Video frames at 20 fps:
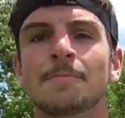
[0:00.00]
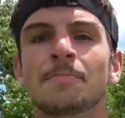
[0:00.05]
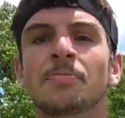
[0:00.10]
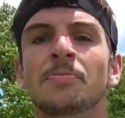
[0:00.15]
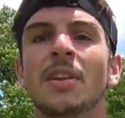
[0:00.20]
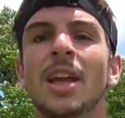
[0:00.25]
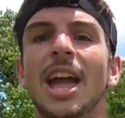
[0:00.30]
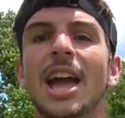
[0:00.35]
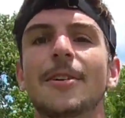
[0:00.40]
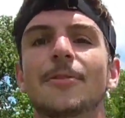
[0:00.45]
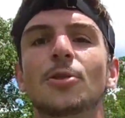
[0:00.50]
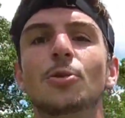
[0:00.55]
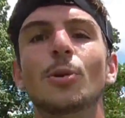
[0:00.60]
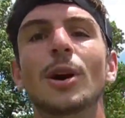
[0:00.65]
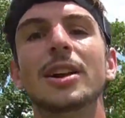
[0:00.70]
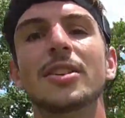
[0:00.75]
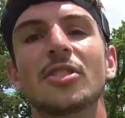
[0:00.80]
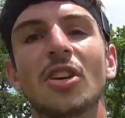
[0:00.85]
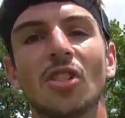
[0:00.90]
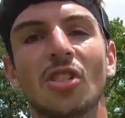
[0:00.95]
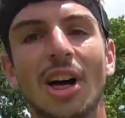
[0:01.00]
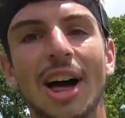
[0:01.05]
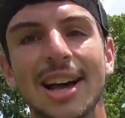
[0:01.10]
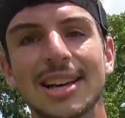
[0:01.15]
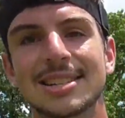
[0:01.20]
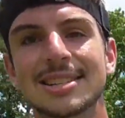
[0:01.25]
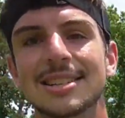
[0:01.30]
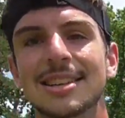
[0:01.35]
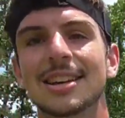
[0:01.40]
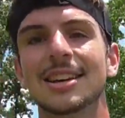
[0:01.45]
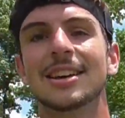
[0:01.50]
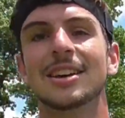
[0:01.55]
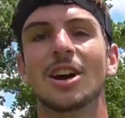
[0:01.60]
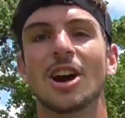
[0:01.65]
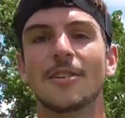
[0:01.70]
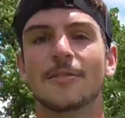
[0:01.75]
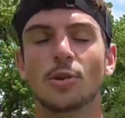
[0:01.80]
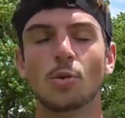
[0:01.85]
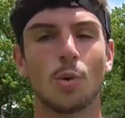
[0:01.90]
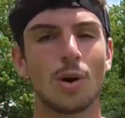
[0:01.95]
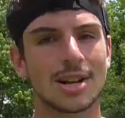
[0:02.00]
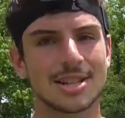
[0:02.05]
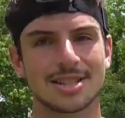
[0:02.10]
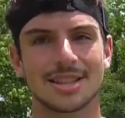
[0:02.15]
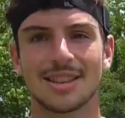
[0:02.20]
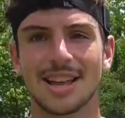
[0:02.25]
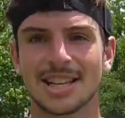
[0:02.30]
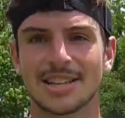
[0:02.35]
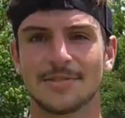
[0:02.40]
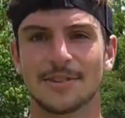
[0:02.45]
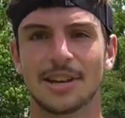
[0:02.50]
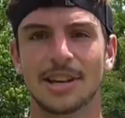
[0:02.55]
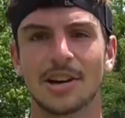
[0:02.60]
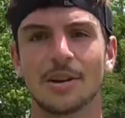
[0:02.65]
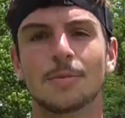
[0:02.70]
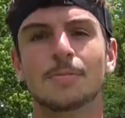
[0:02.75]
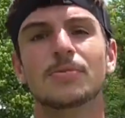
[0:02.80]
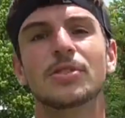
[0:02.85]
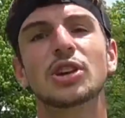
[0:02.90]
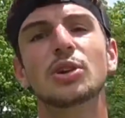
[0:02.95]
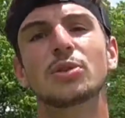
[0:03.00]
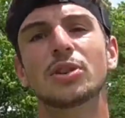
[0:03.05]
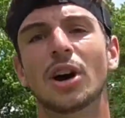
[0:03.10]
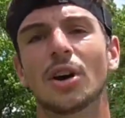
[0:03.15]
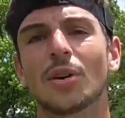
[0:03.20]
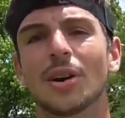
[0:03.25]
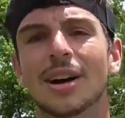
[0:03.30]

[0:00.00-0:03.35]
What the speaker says: if you read in the last, or if you watched the last video, you know